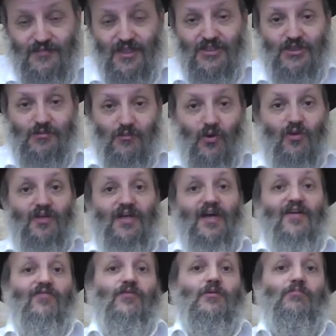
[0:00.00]
A smaller
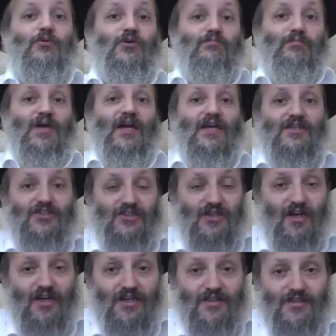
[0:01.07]
half we put back
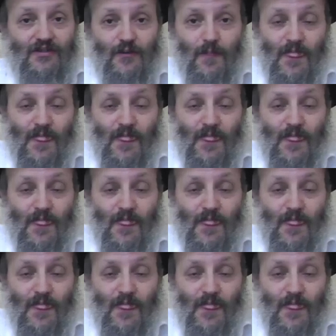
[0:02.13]
inside,